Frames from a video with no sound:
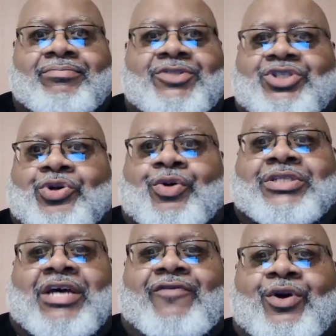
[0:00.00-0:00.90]

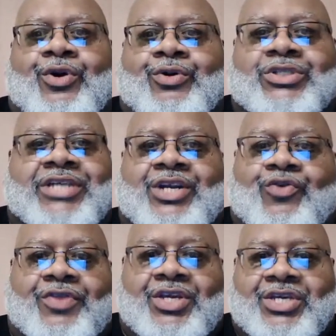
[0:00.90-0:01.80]
stories I've heard or seen
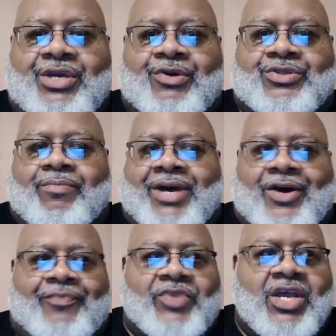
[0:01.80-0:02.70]
over the years
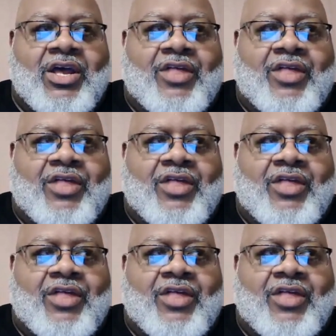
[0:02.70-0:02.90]
about